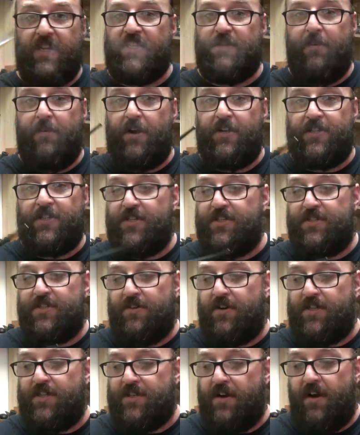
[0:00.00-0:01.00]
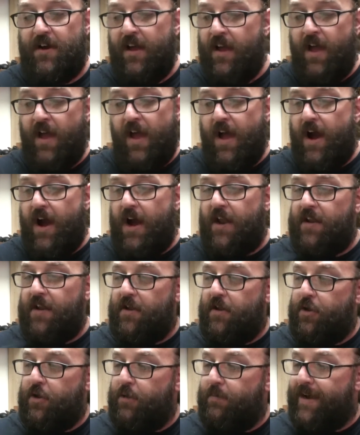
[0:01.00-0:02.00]
smokes just nice. I don't
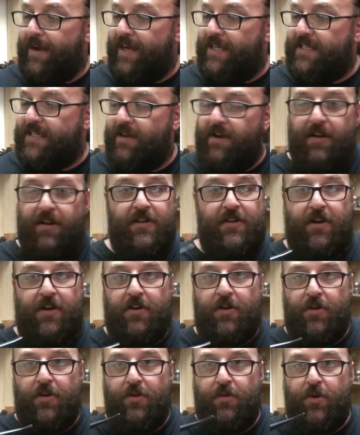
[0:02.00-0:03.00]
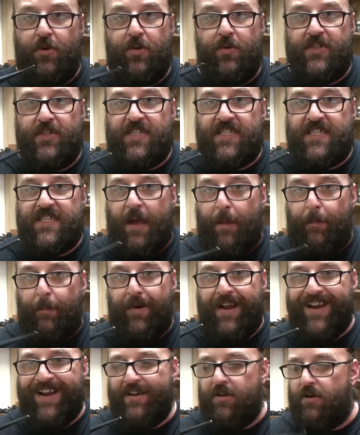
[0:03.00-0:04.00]
know who makes it. I don't know who it's a sub
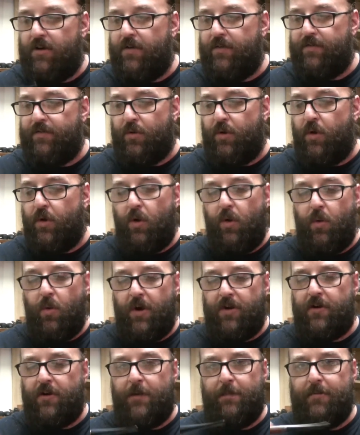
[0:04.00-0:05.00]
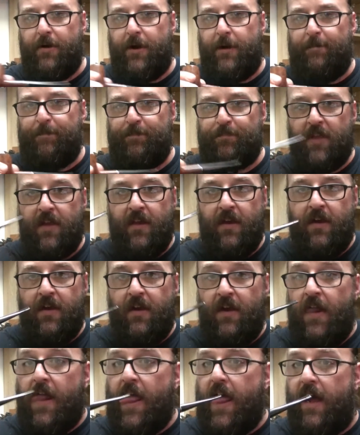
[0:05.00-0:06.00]
brand of or whatnot, but
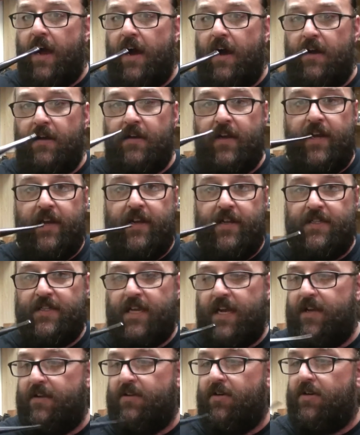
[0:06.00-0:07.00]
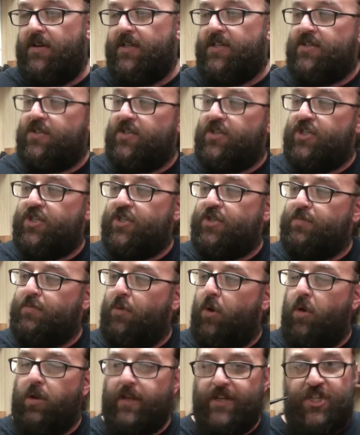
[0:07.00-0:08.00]
it is a nice
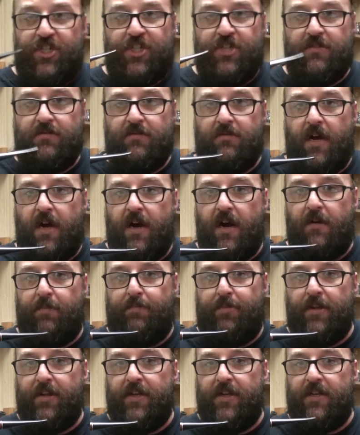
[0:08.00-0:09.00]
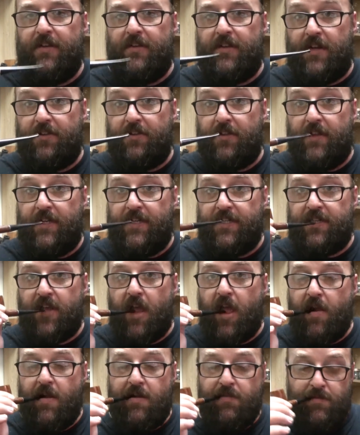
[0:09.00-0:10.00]
smallish billiard nonetheless.
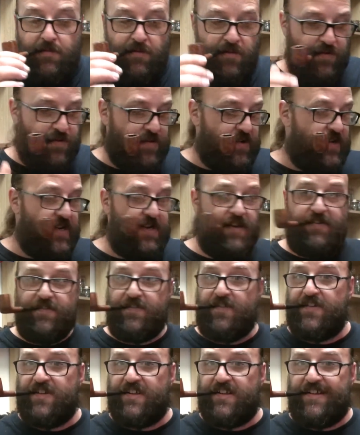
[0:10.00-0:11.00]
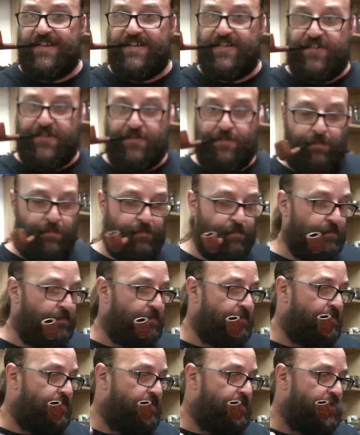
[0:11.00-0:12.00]
So it is good to clench.
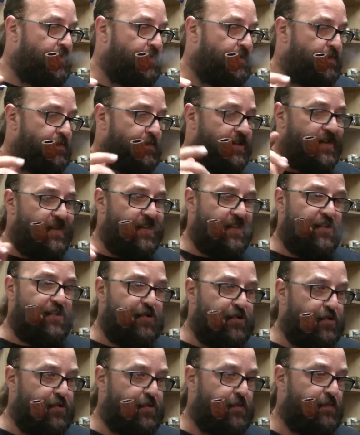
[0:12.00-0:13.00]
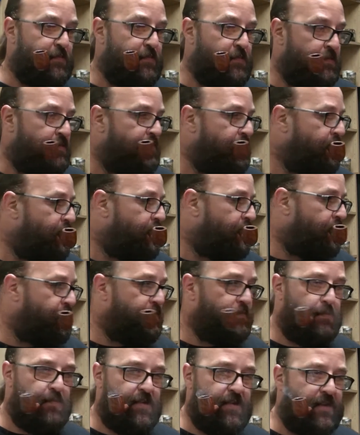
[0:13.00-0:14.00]
Anywho,
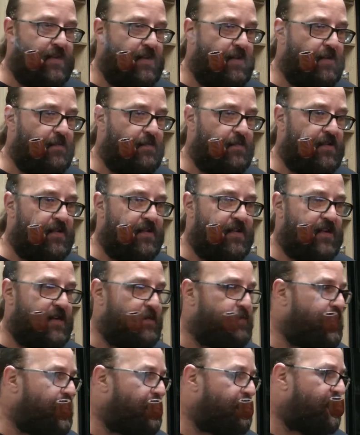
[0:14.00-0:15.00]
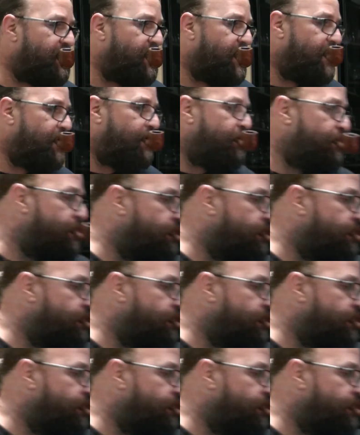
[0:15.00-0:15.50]
I need a pipe stand.